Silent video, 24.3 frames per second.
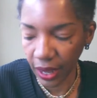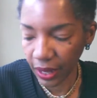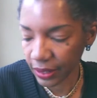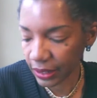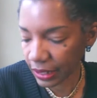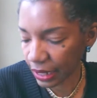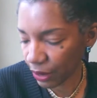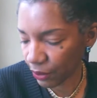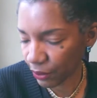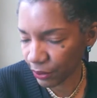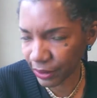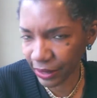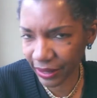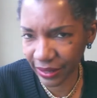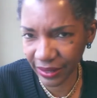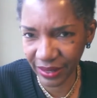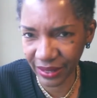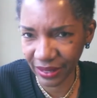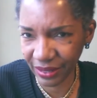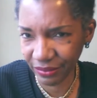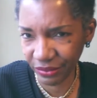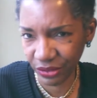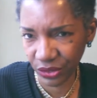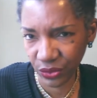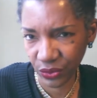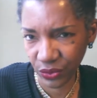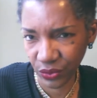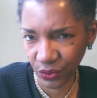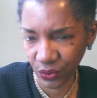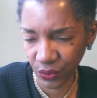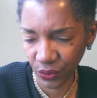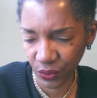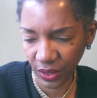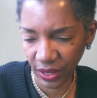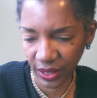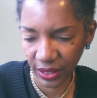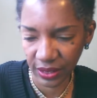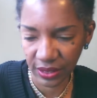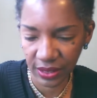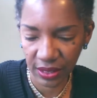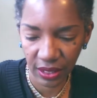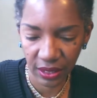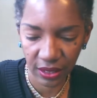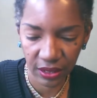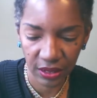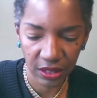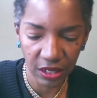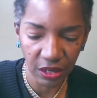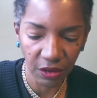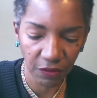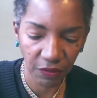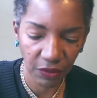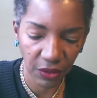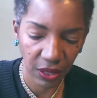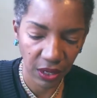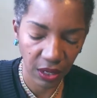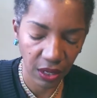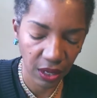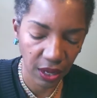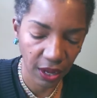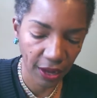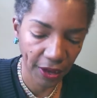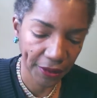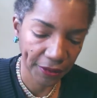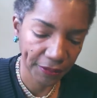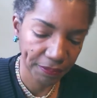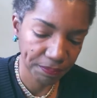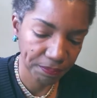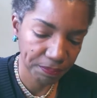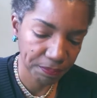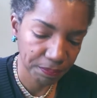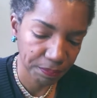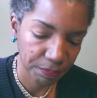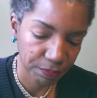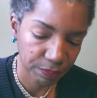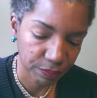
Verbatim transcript: Now, I'm not going to give you a scientific um,